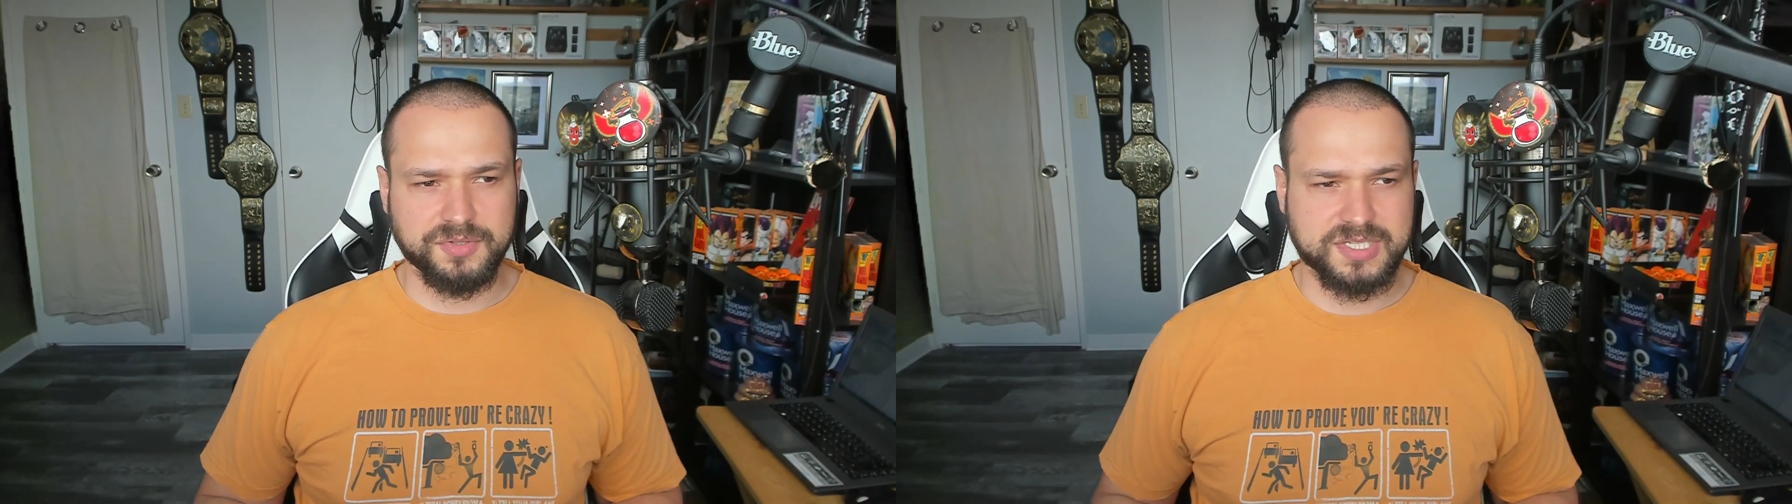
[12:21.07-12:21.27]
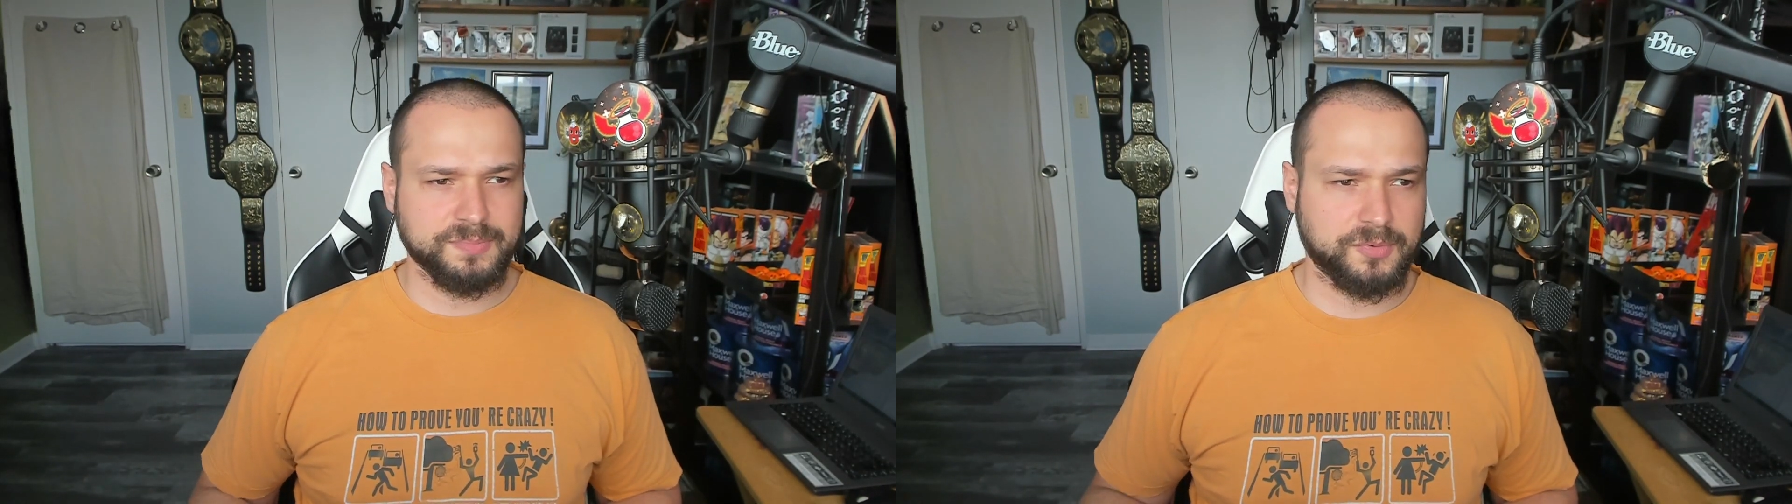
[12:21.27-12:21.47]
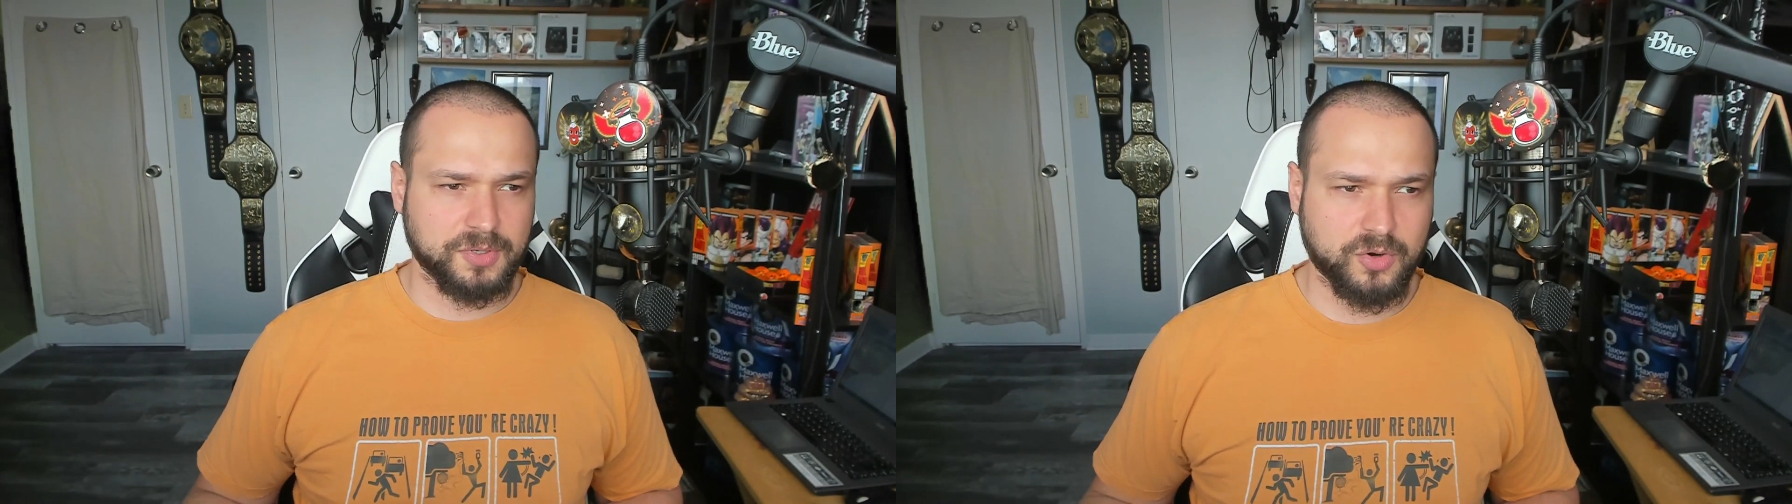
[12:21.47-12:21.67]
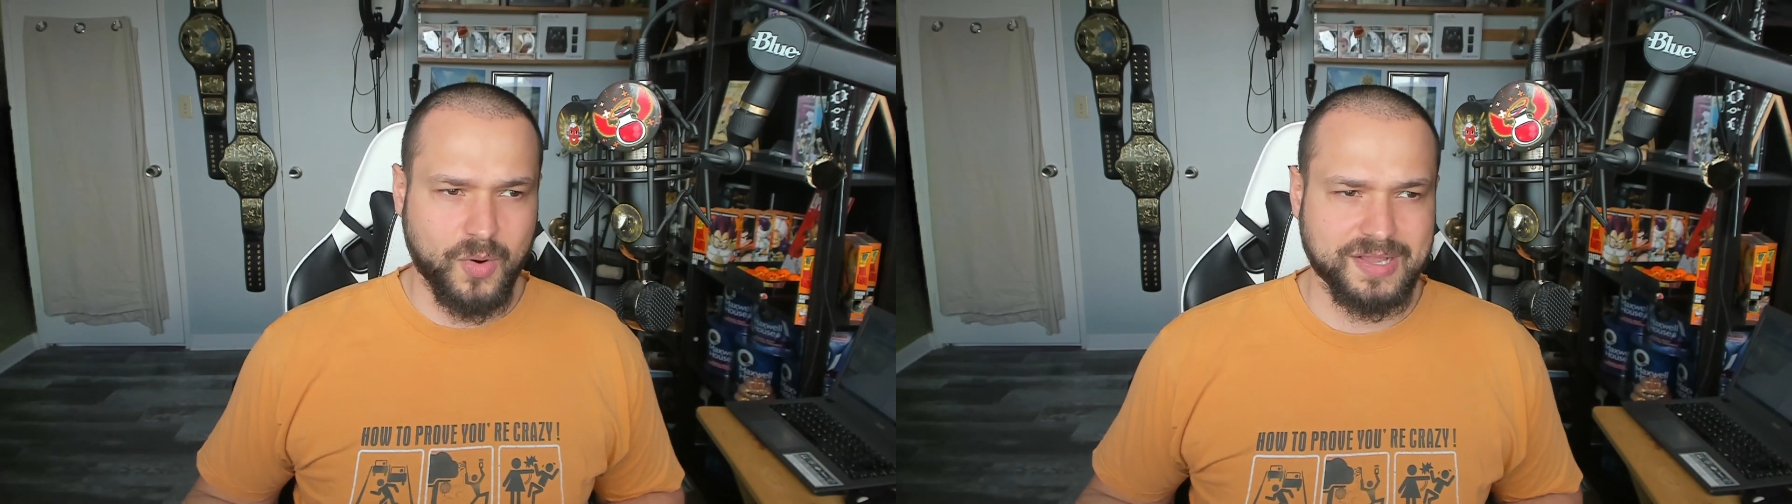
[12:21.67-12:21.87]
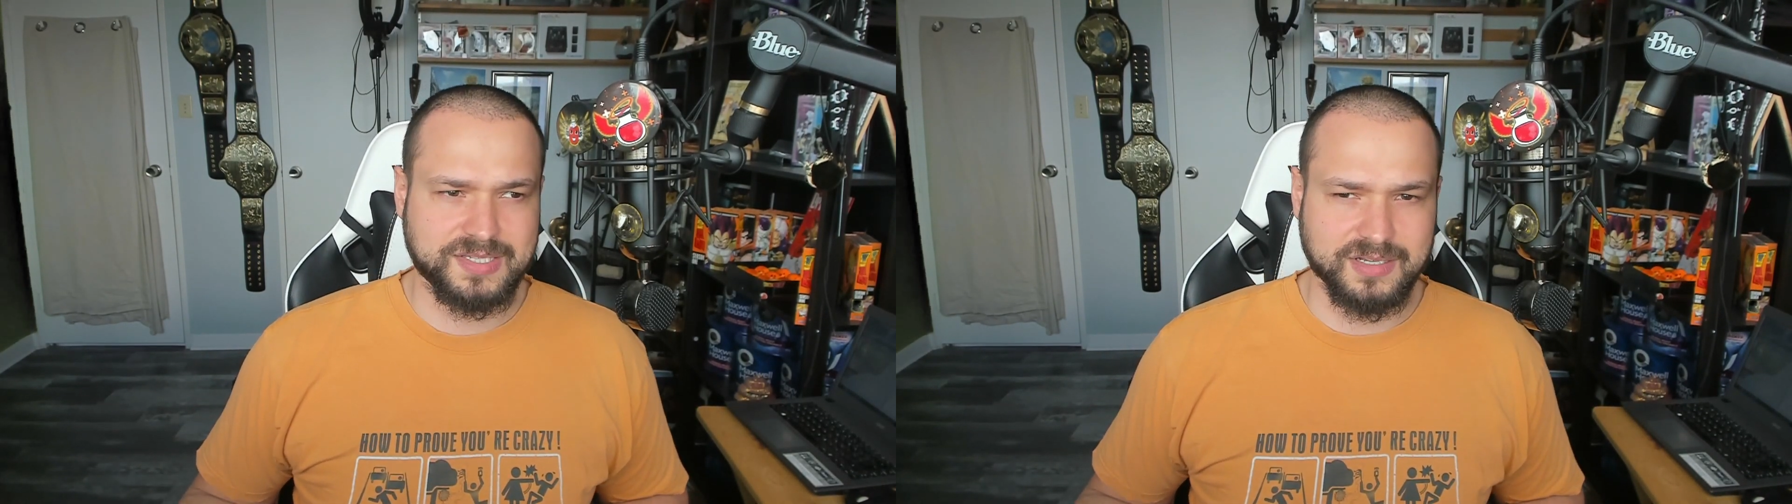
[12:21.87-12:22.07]
simple
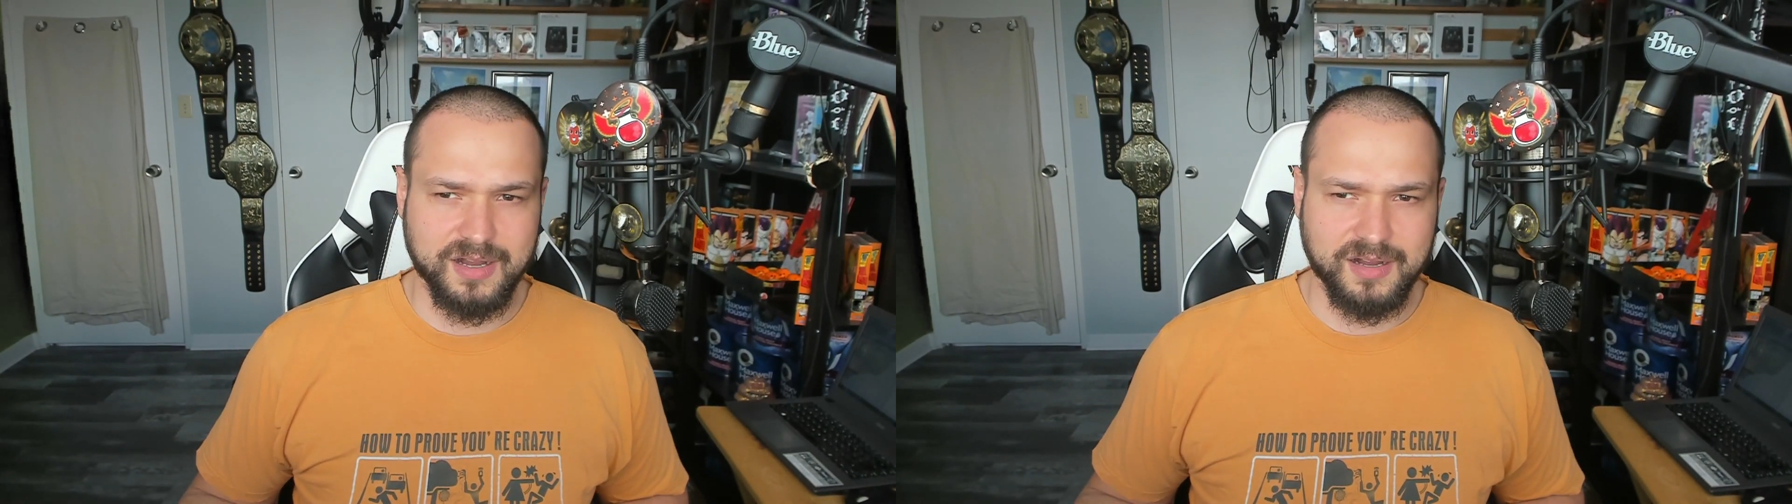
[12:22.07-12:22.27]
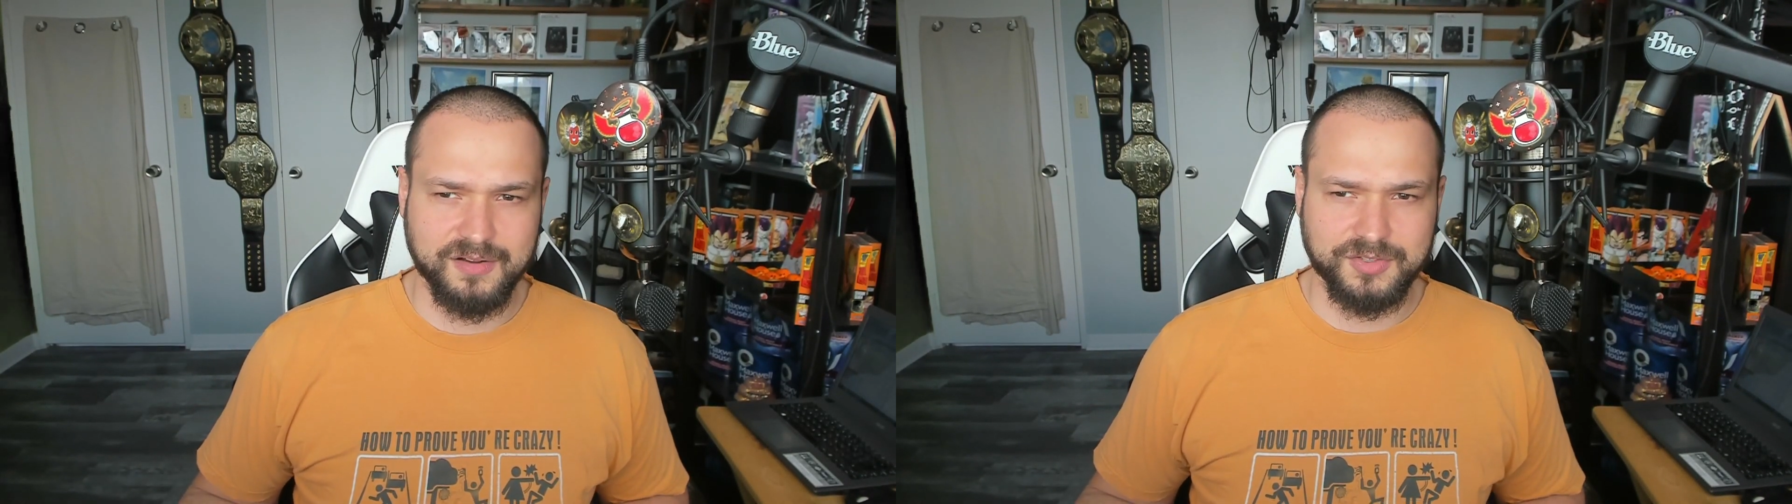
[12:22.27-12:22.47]
request of,